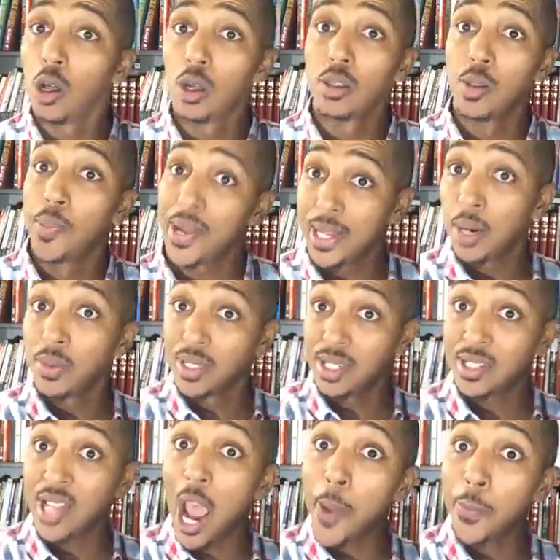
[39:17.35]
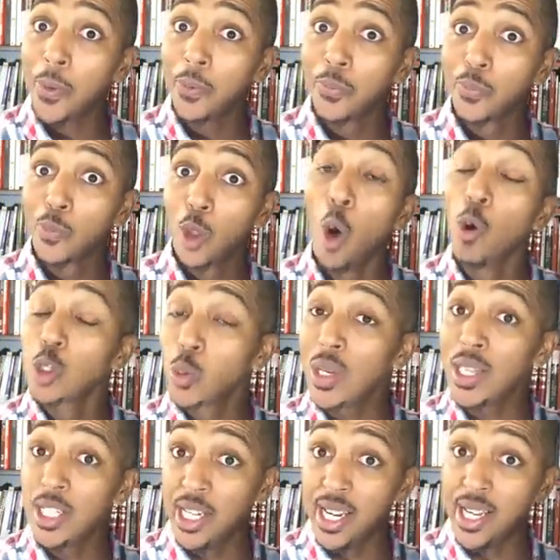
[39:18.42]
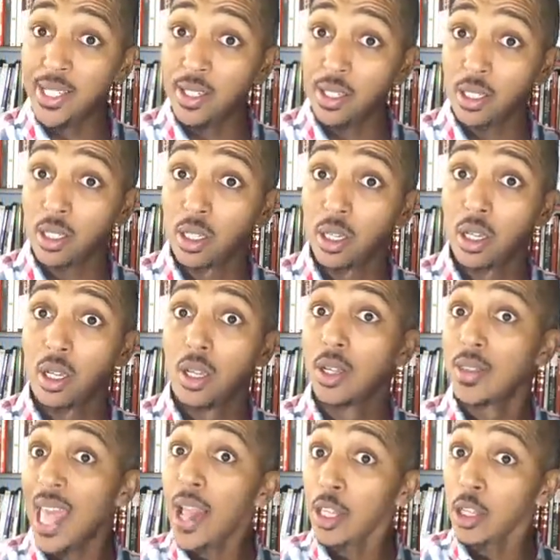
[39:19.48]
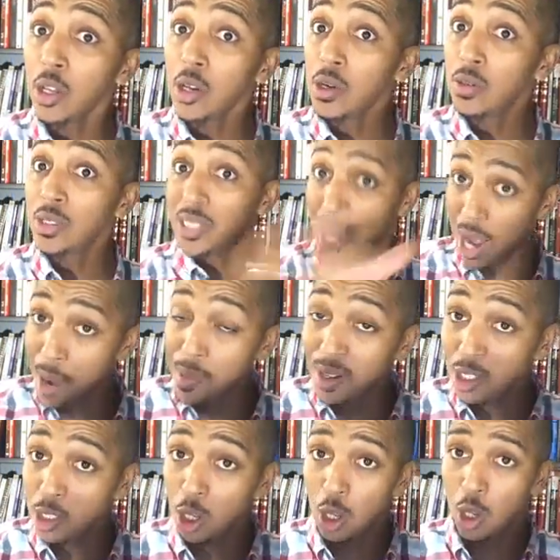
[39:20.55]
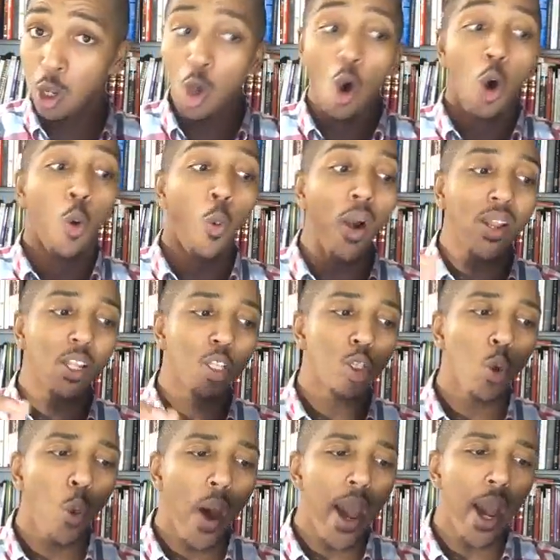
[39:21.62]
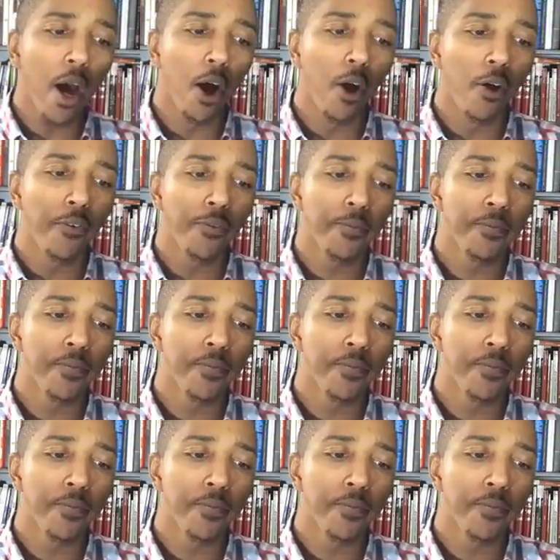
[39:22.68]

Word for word: The brother that was a disciple who was with Jesus. That dude, Thomas, one of the 12